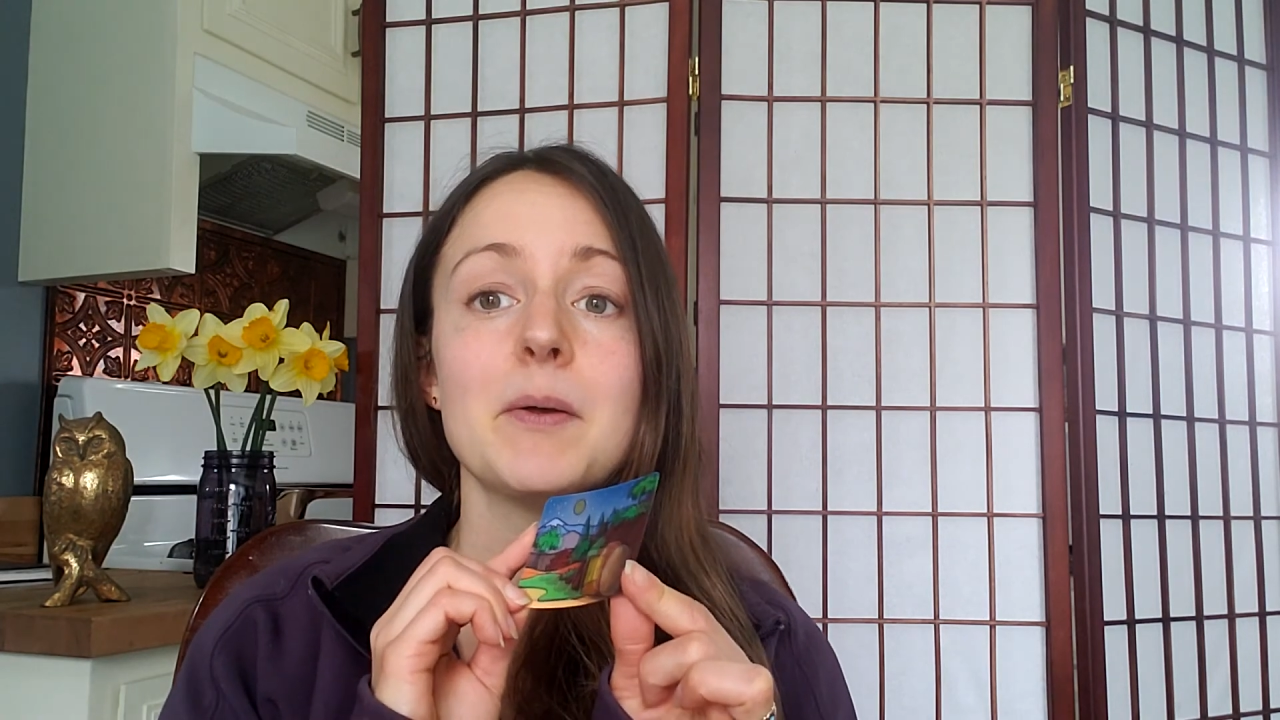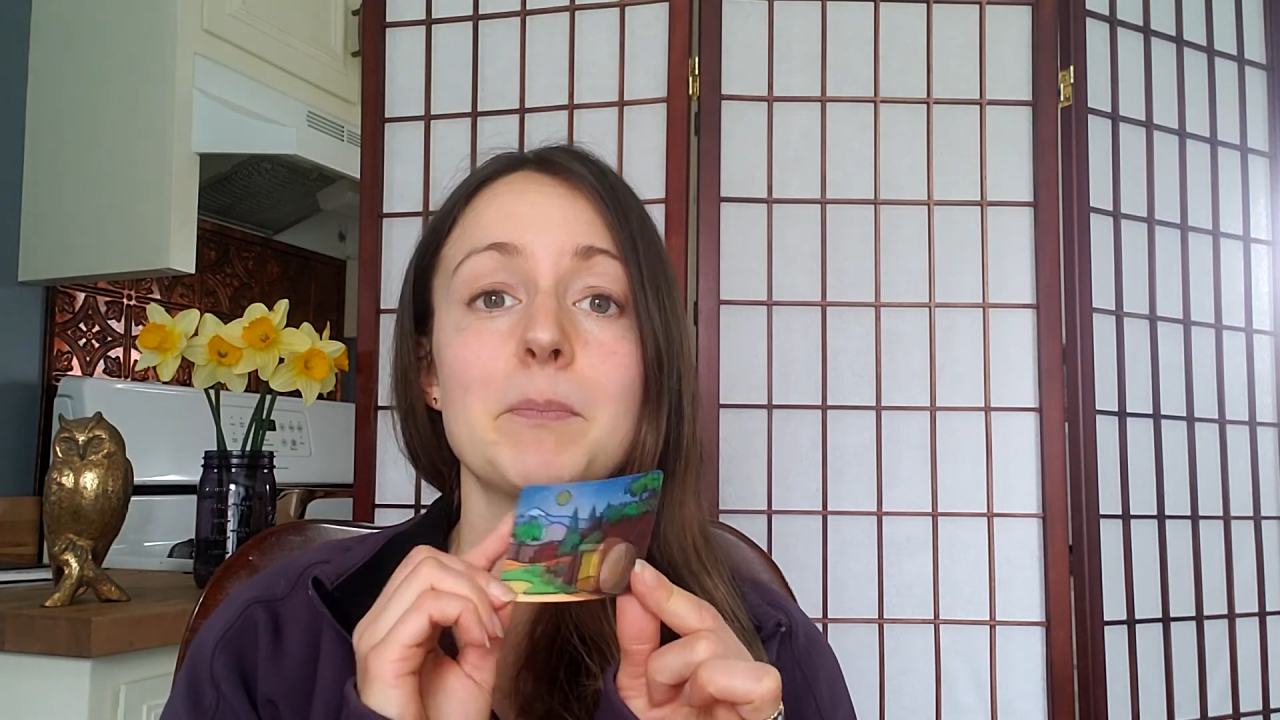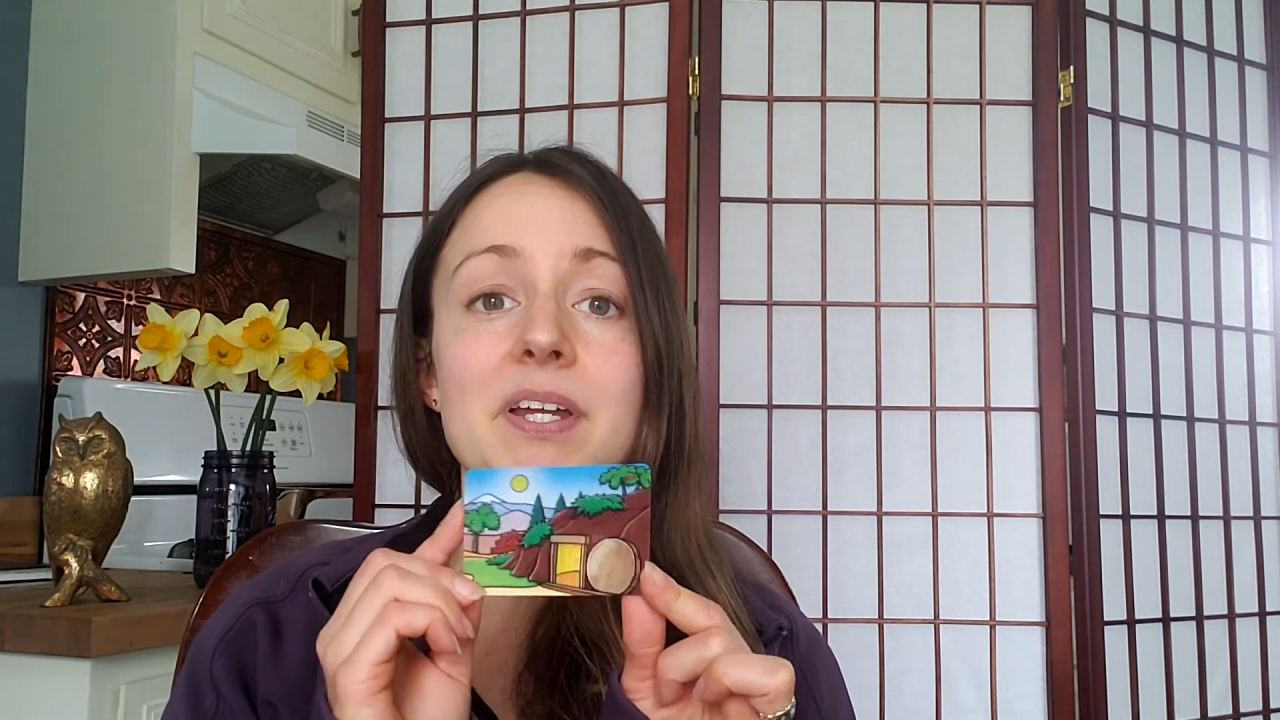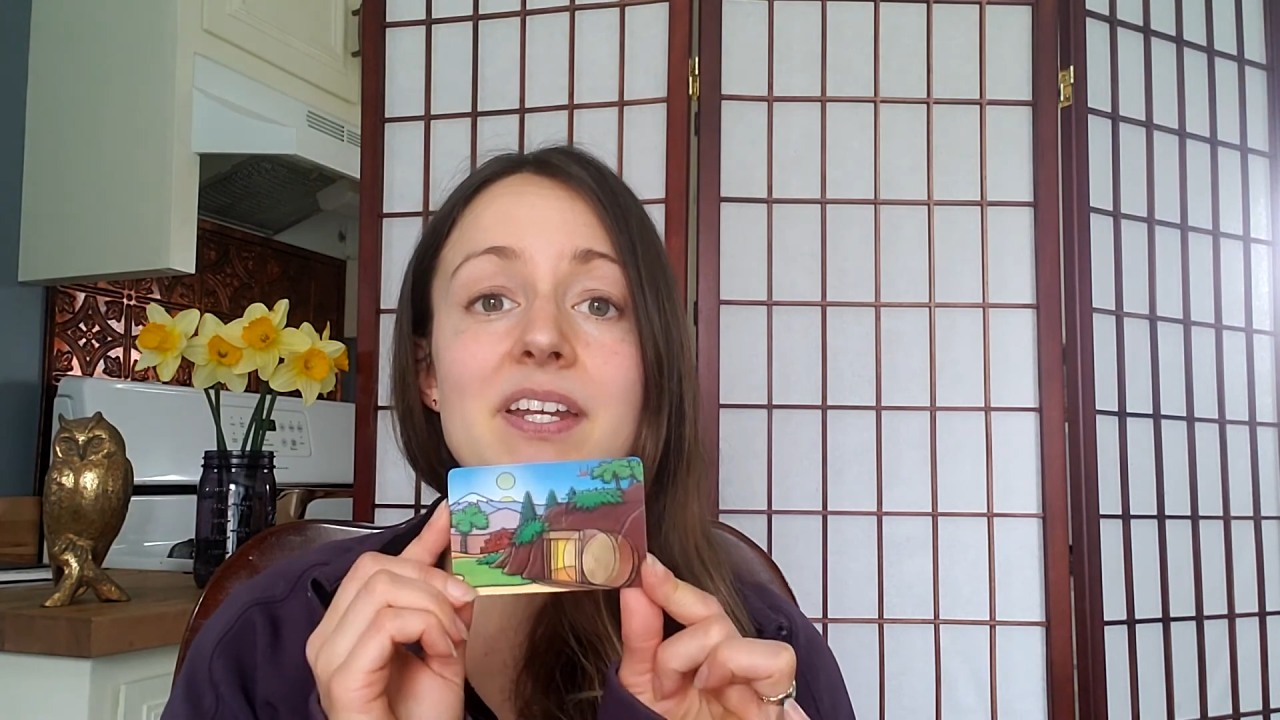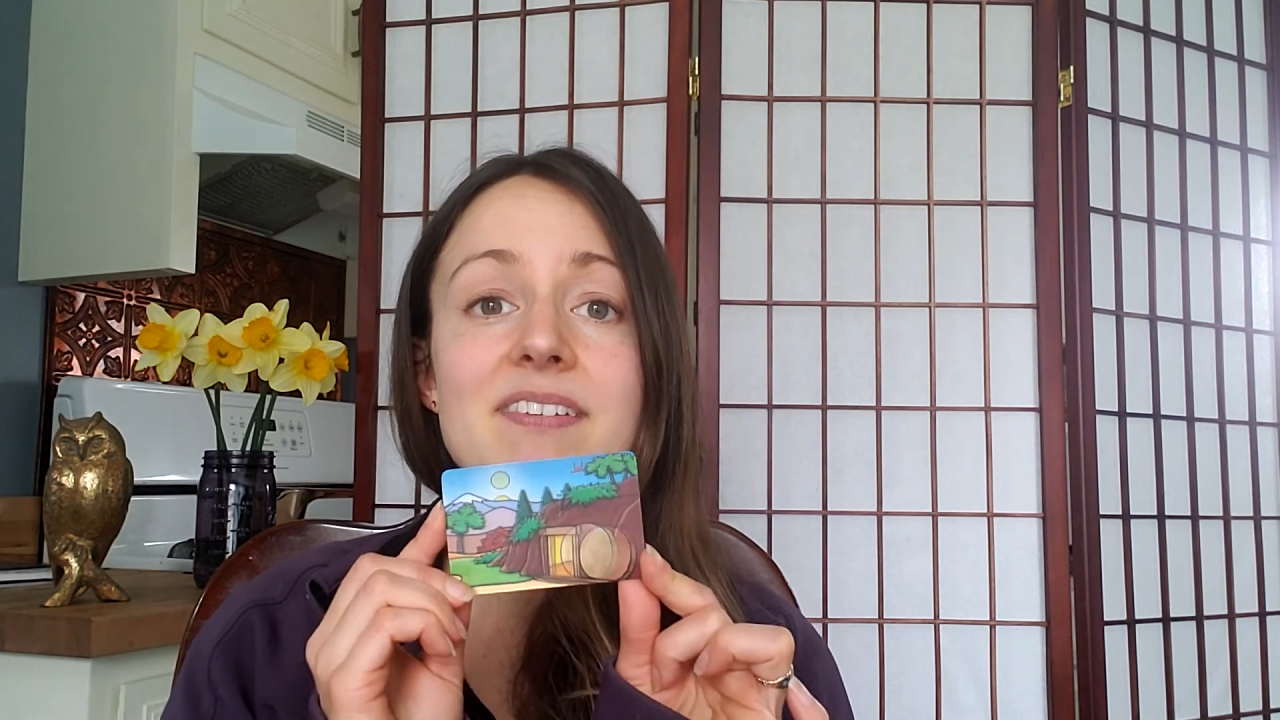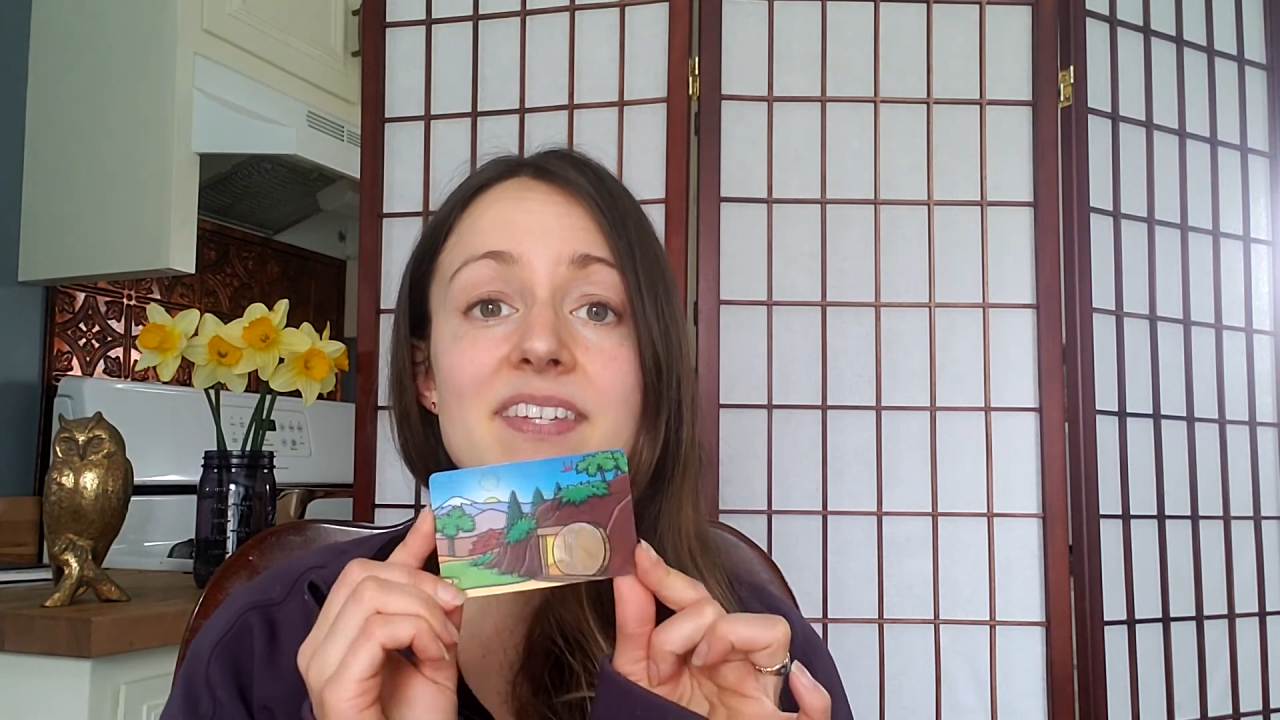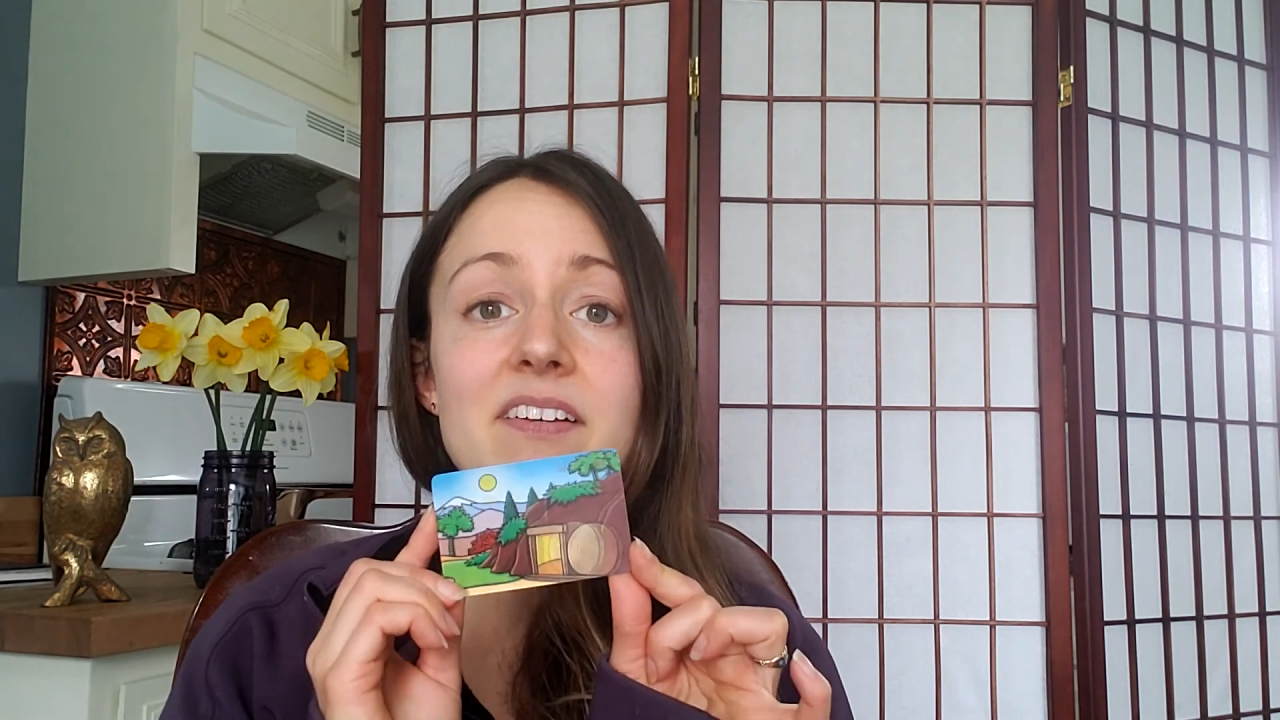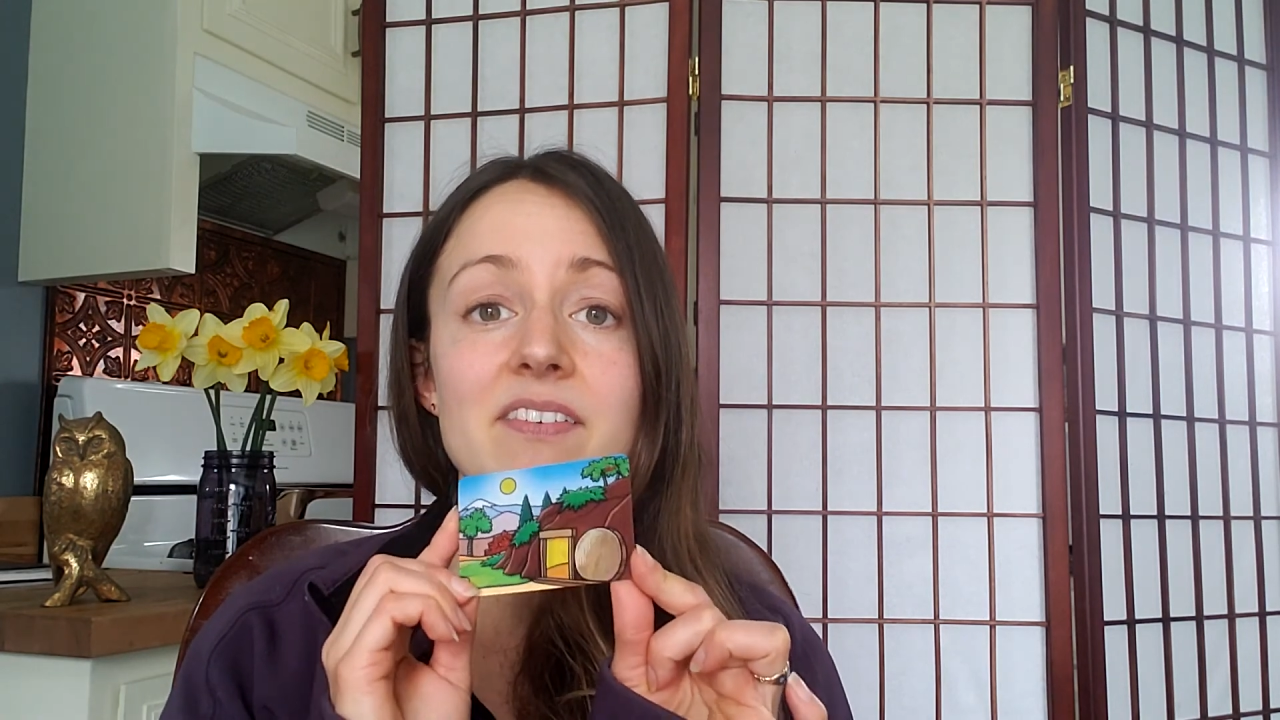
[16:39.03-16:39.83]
But it's a